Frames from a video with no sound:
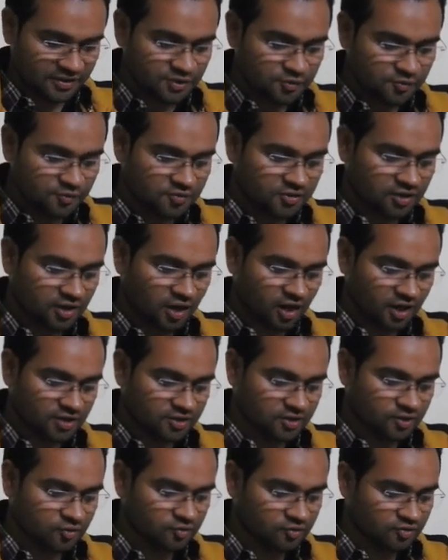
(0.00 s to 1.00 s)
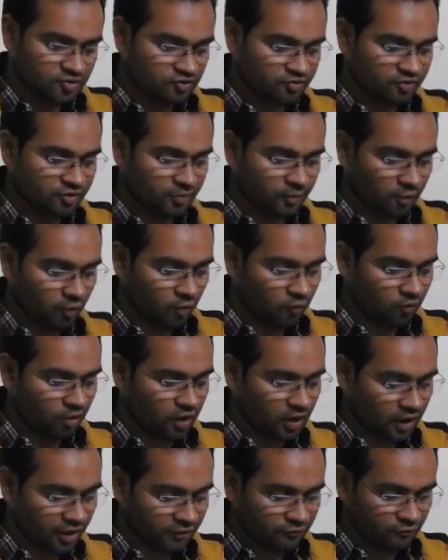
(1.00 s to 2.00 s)
Use the larger tools to remove
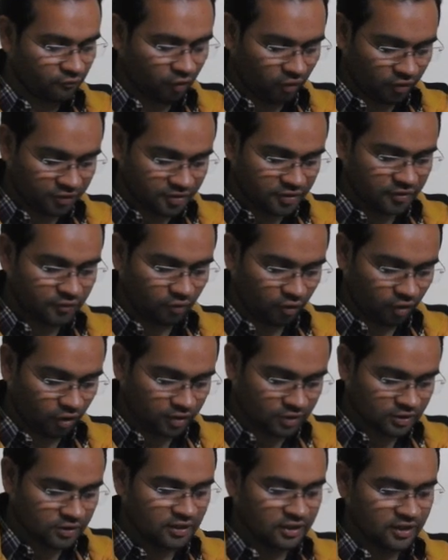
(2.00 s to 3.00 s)
unwanted rock.